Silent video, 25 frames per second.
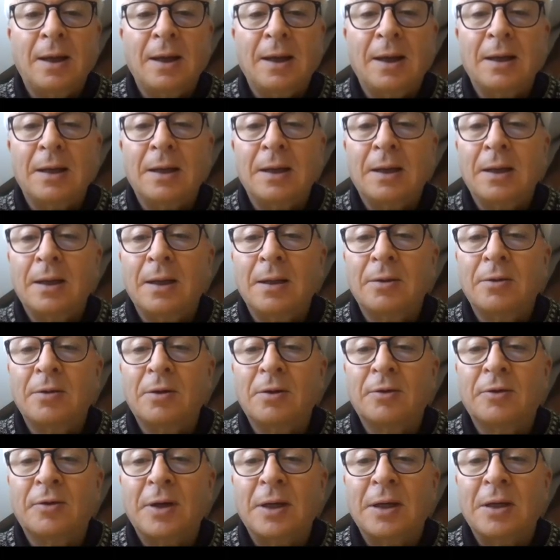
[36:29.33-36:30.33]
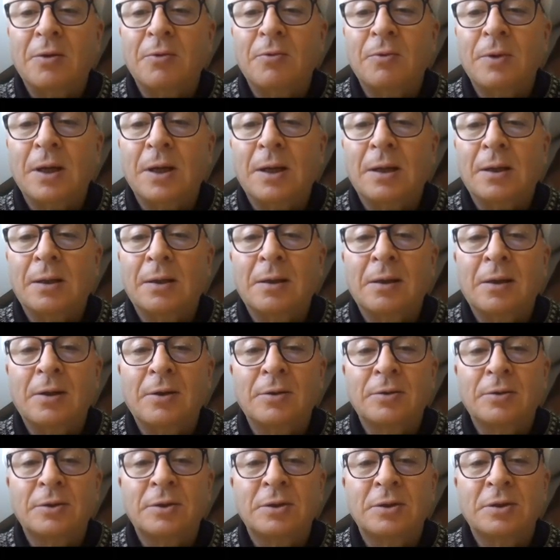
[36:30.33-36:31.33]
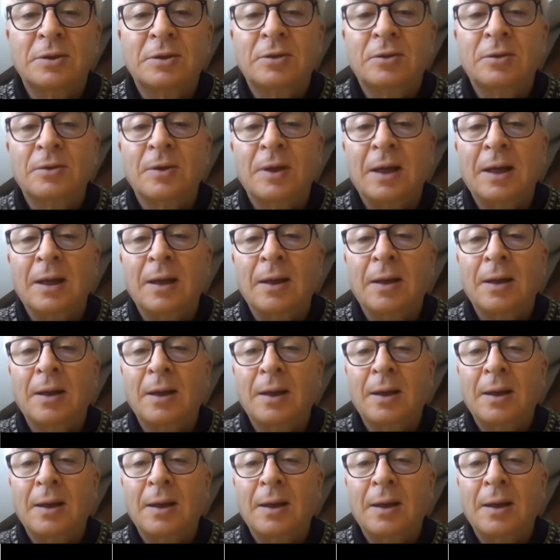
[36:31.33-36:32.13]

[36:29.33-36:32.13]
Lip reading: And here already we are close to a